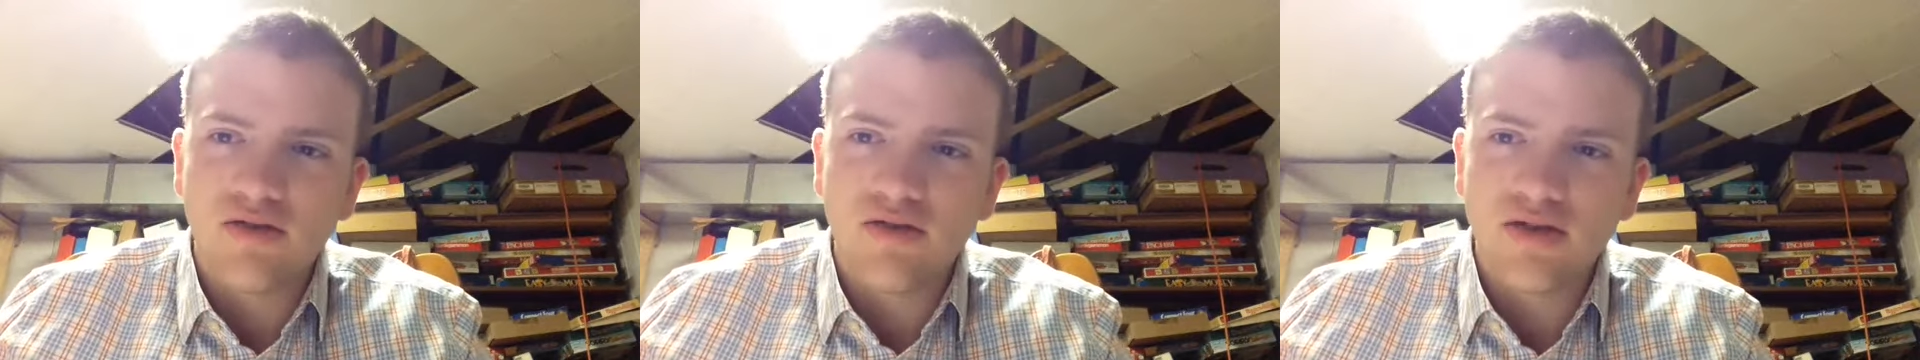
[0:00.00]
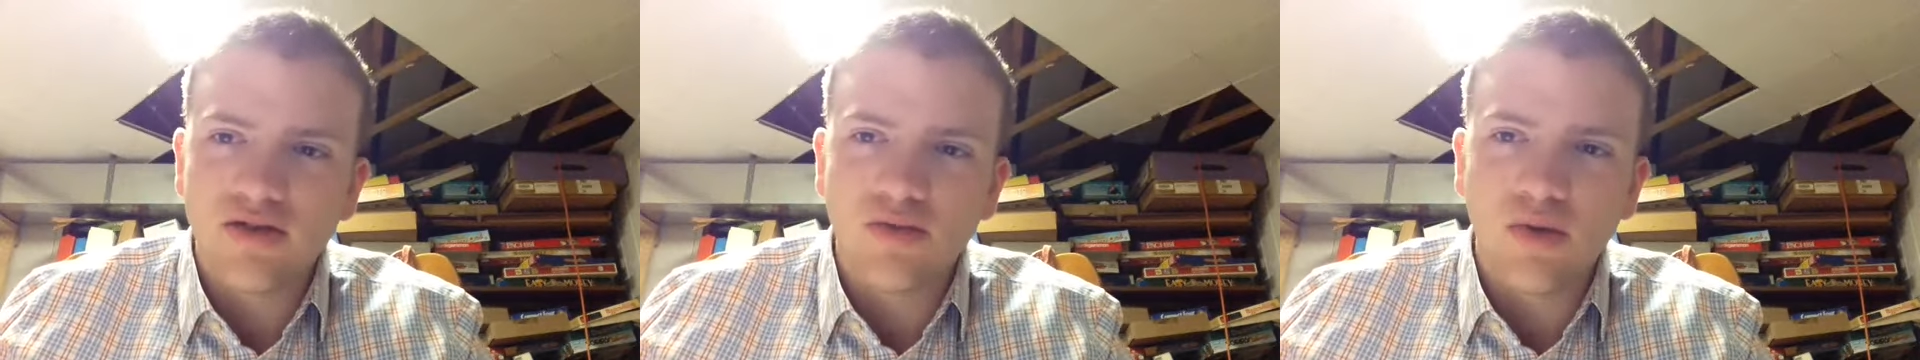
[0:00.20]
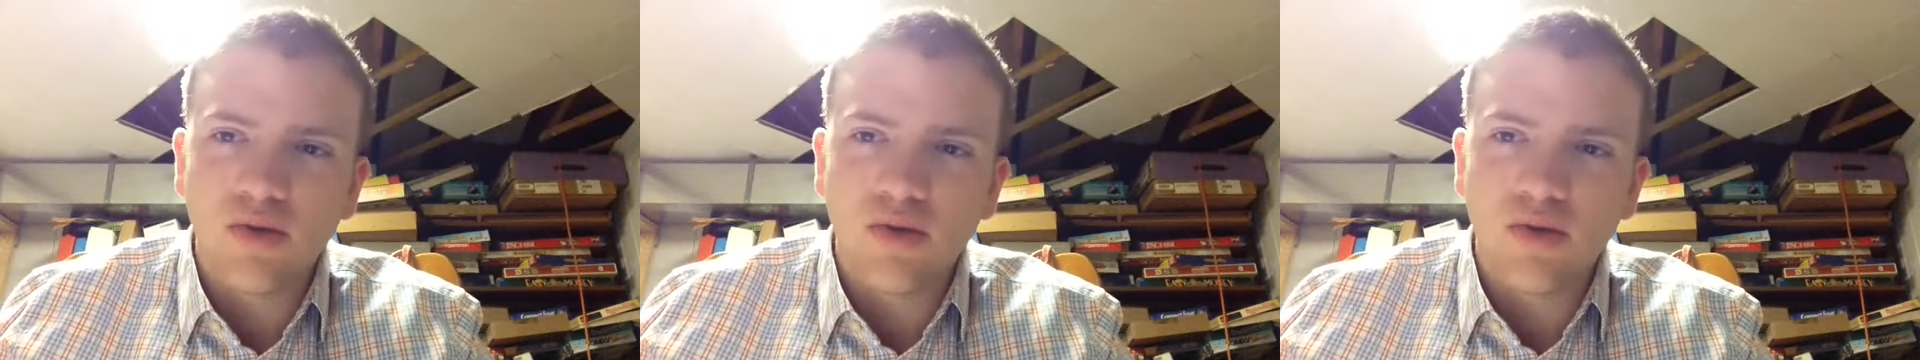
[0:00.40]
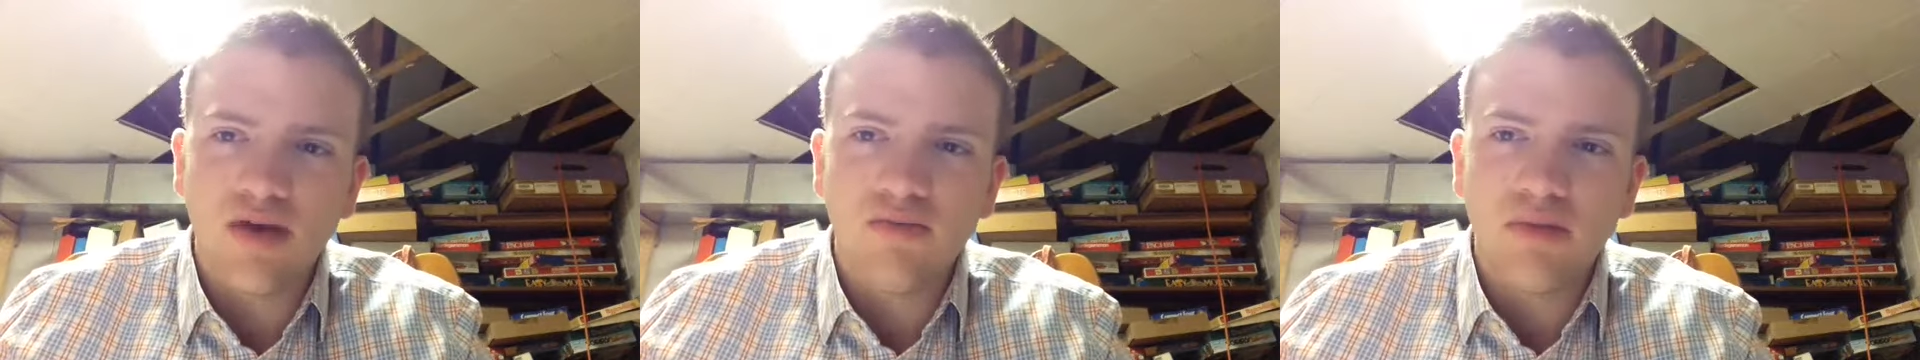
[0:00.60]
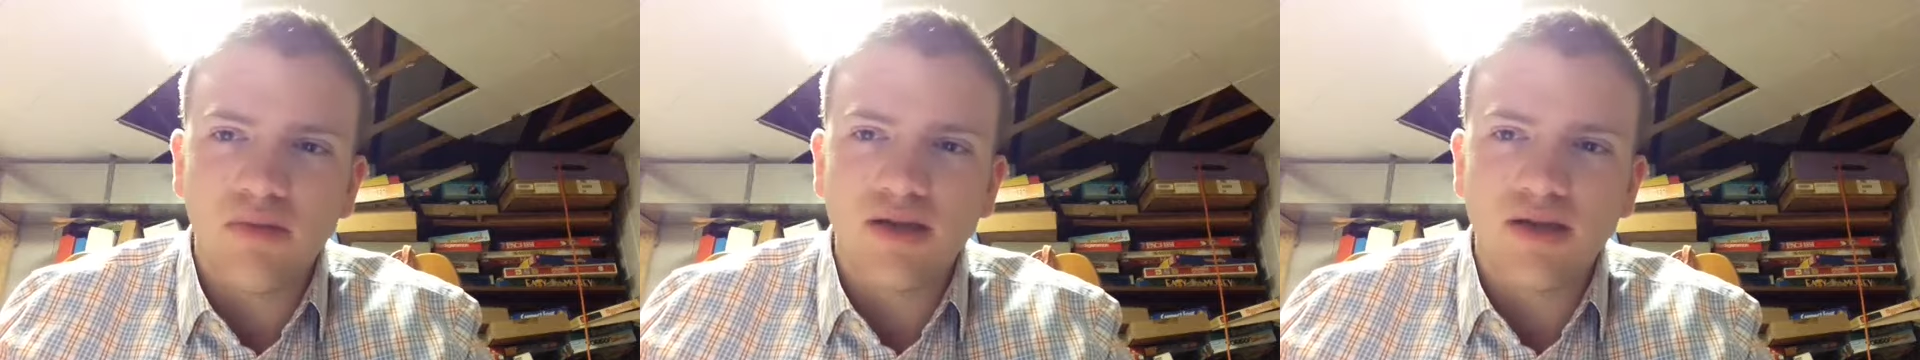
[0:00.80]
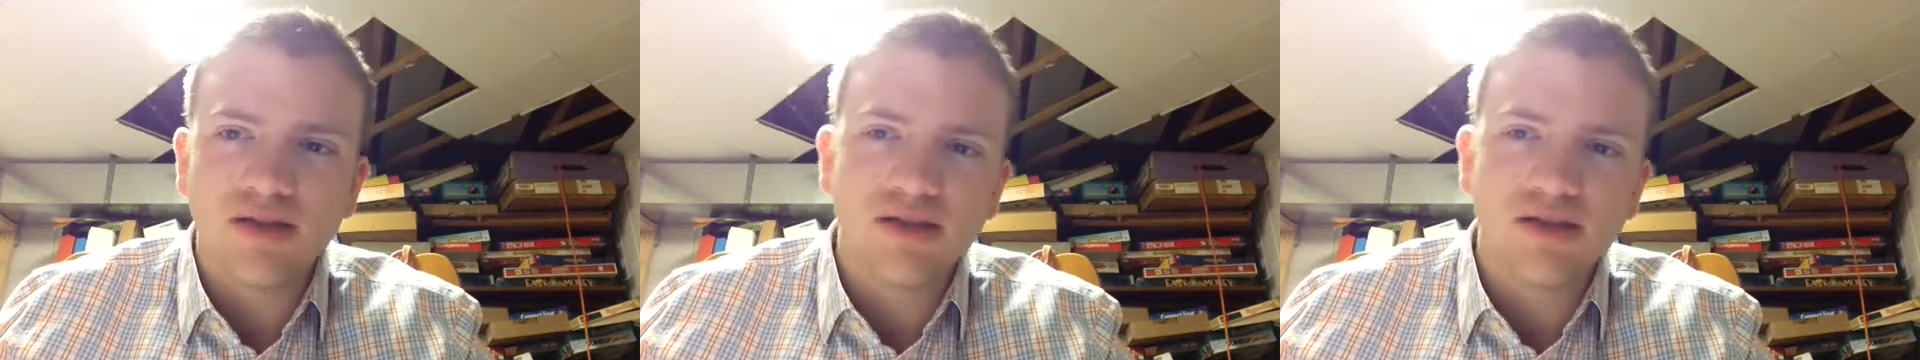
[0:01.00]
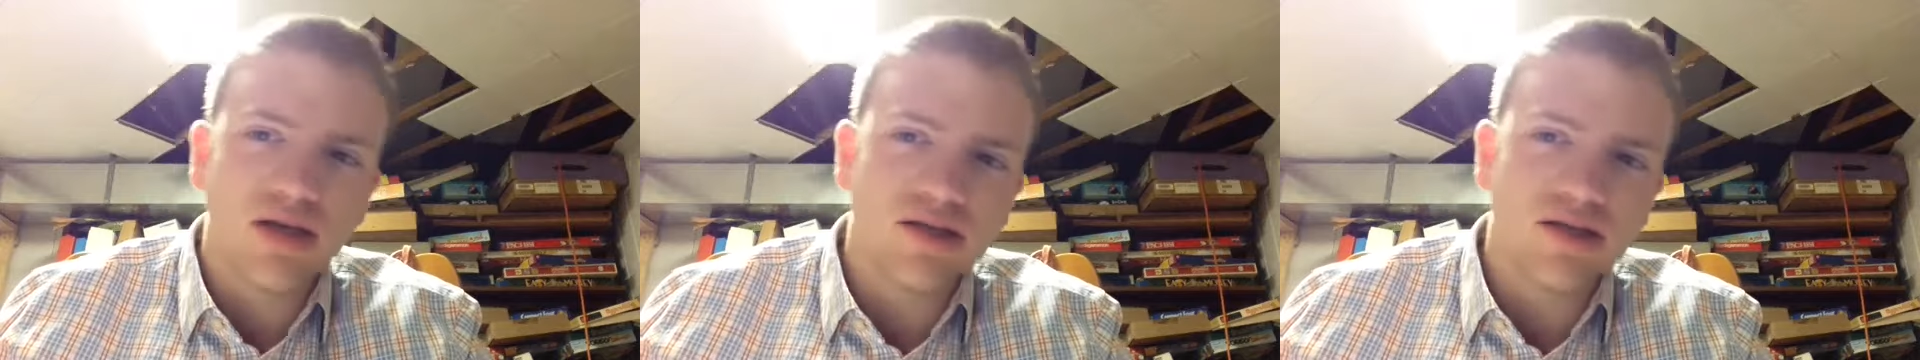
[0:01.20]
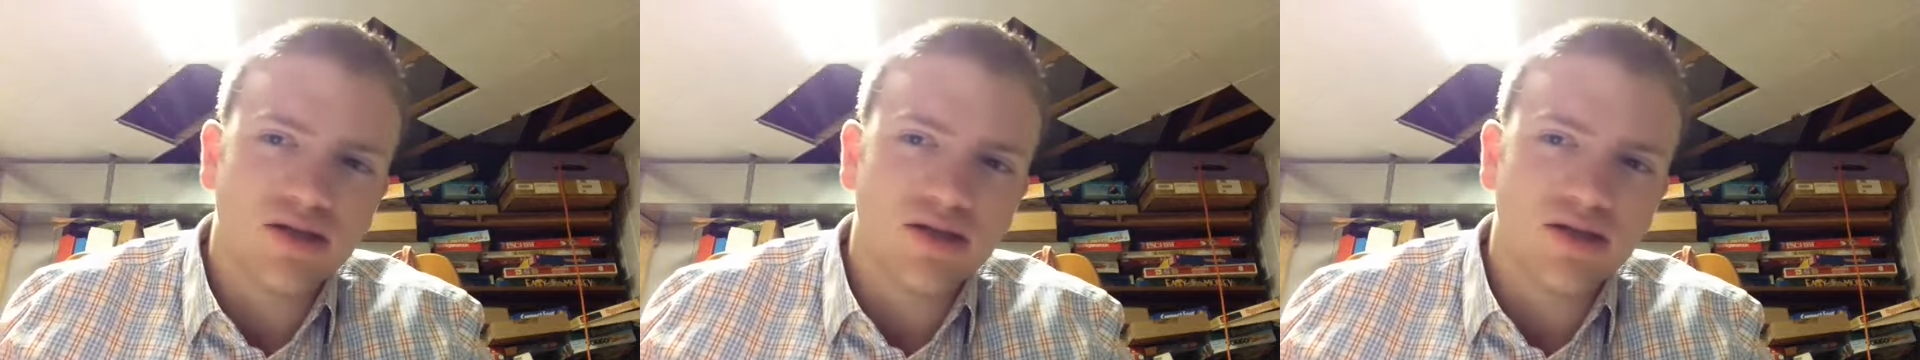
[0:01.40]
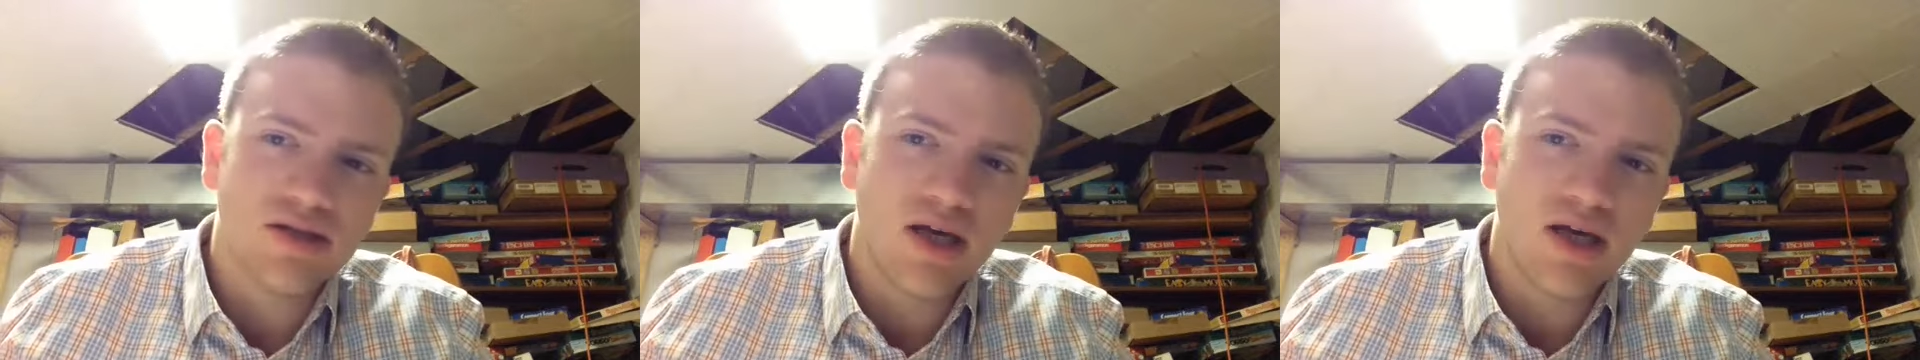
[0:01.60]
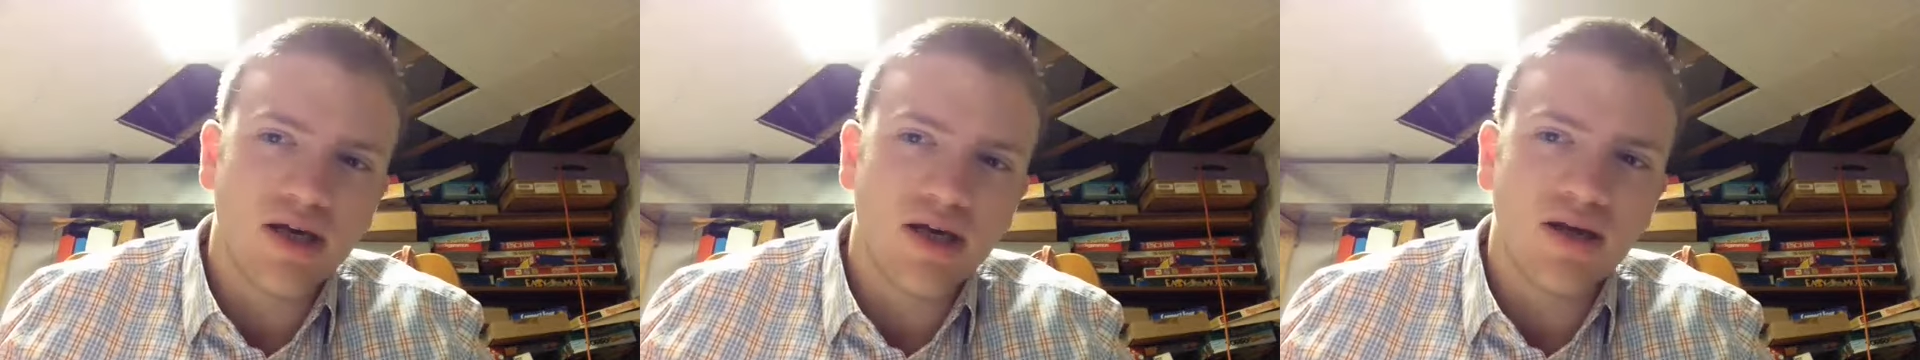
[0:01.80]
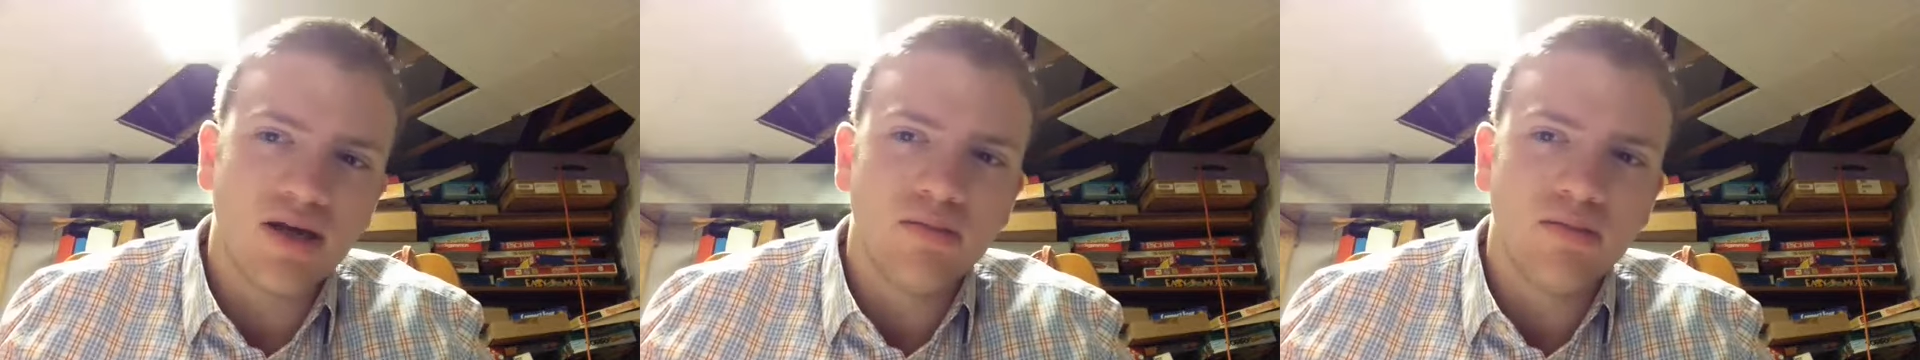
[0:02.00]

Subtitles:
his wife because the sons are saying it